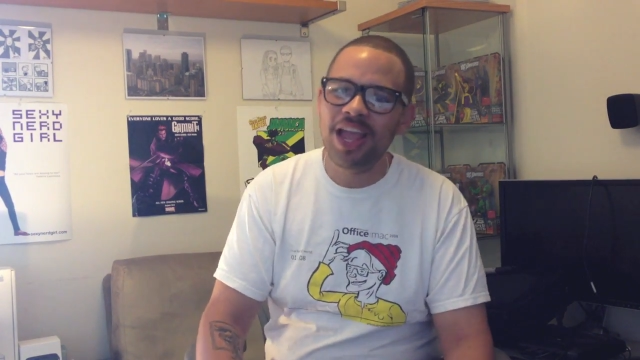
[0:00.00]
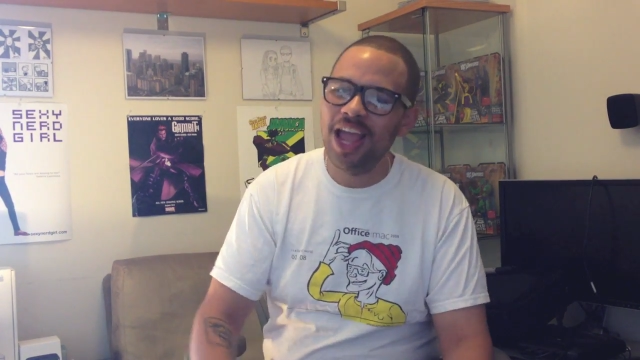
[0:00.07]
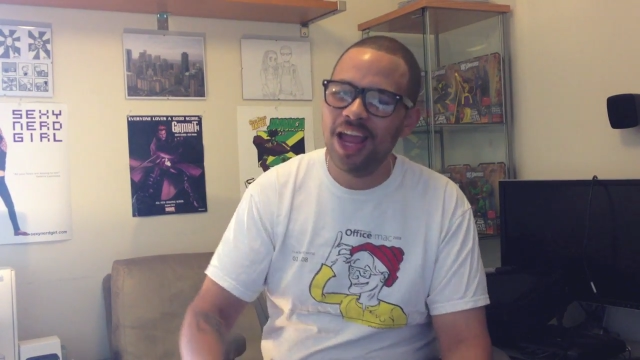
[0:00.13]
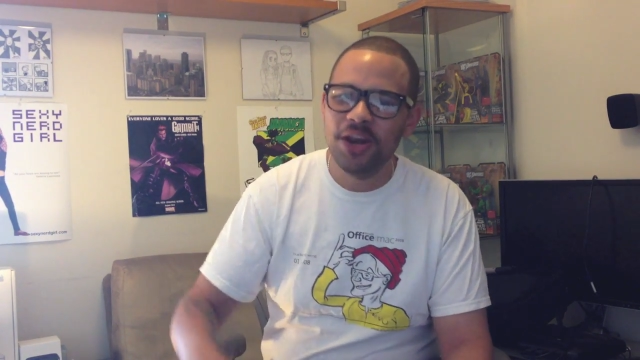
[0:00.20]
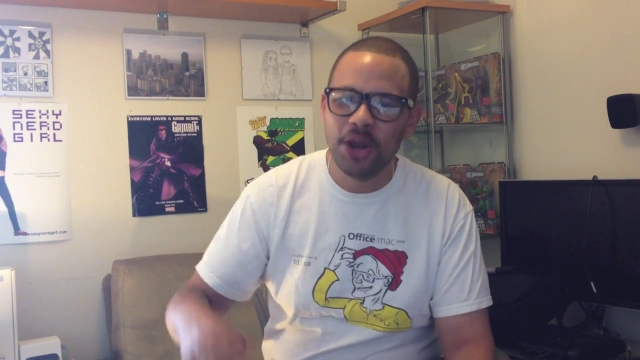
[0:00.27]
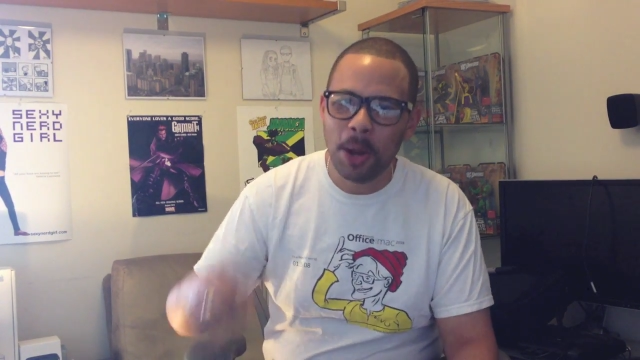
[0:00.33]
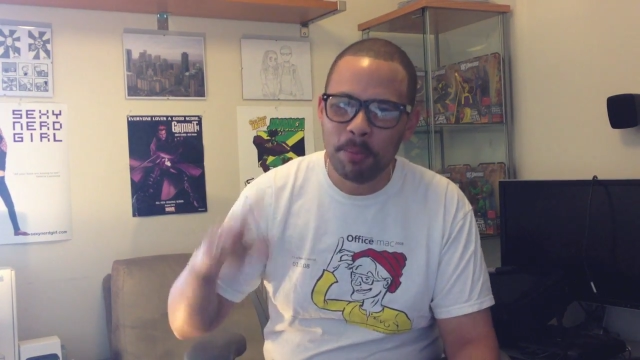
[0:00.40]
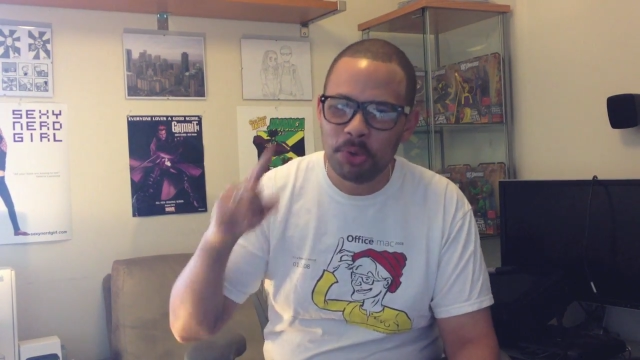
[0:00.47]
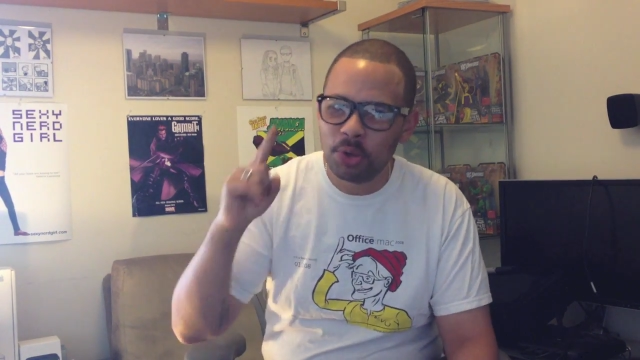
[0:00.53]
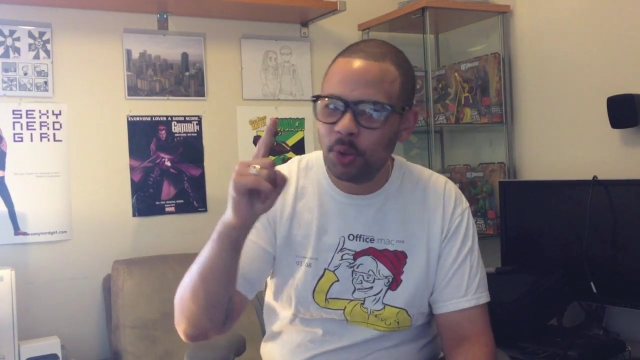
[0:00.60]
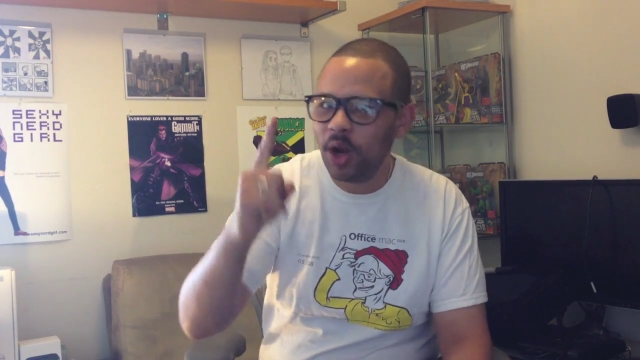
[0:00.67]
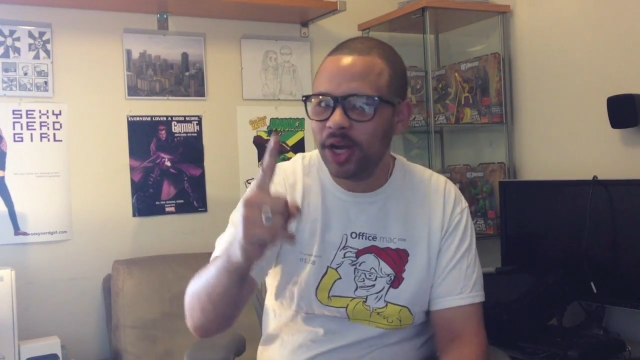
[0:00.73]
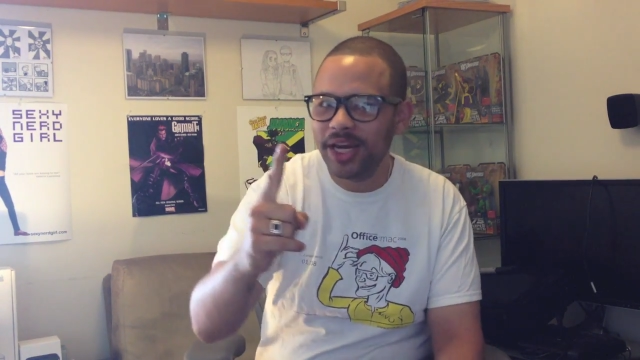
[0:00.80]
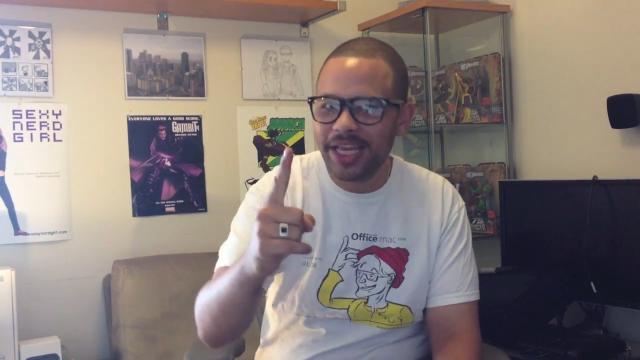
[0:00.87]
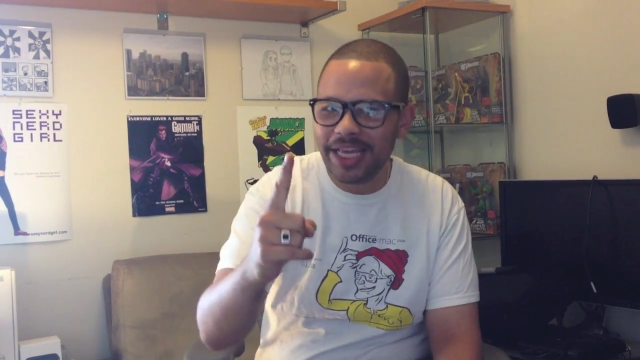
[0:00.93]
And number
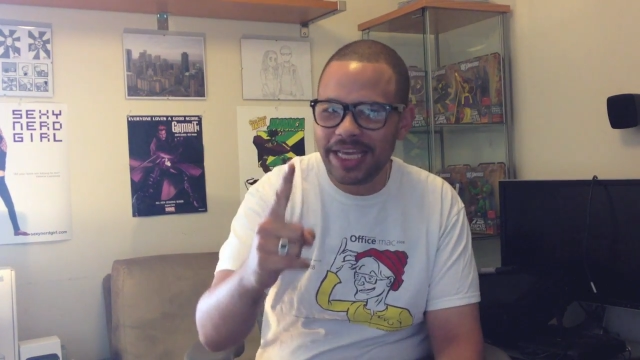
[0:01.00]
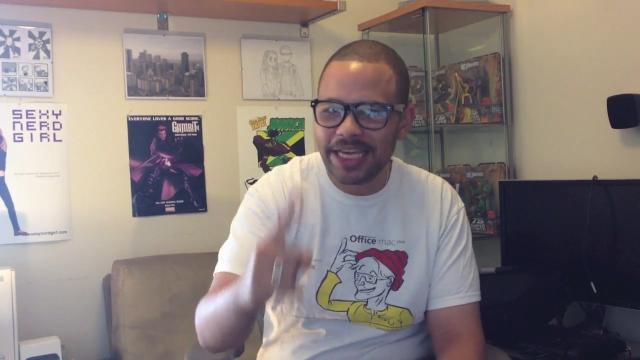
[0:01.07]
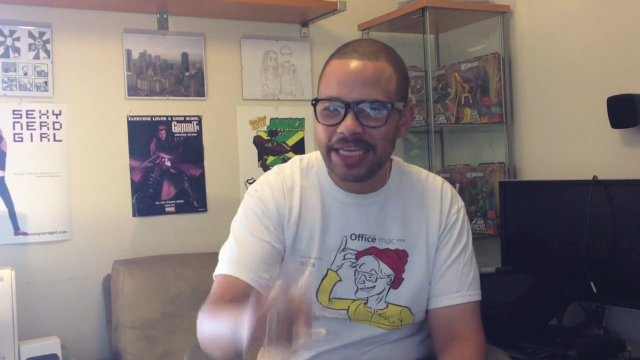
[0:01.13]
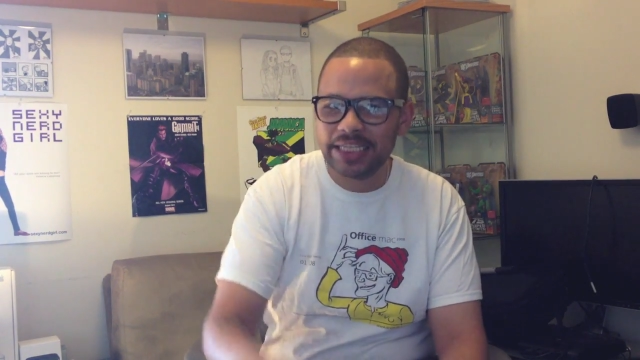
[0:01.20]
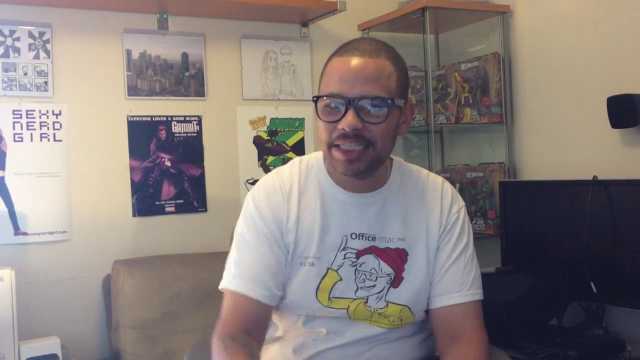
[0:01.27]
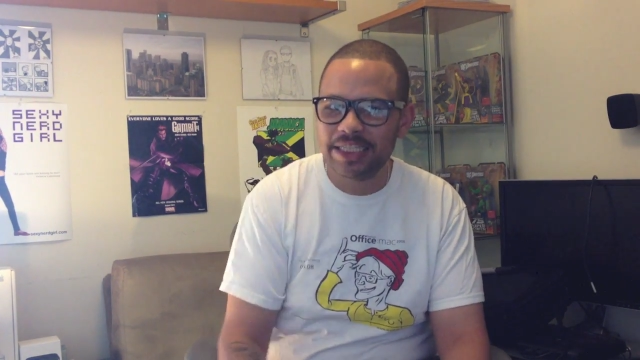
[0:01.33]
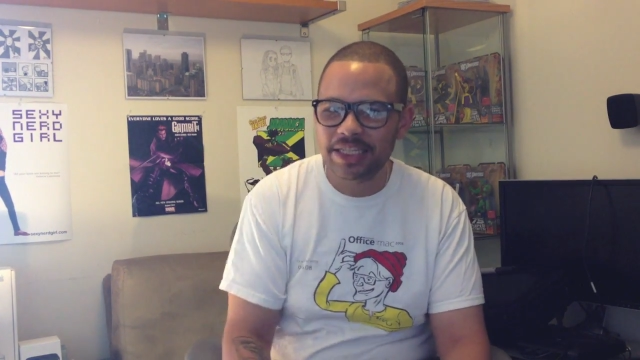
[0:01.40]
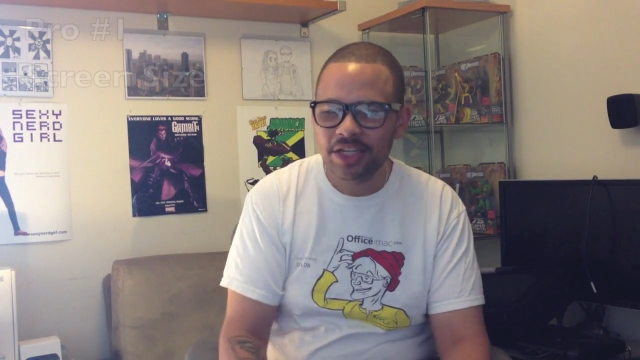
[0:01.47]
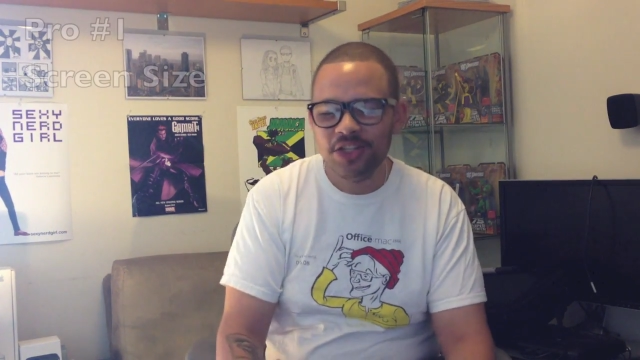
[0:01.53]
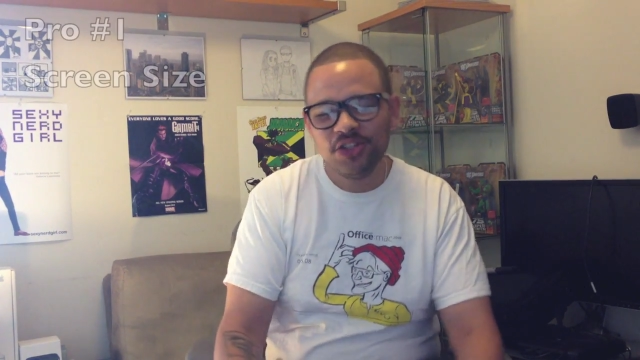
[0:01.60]
one is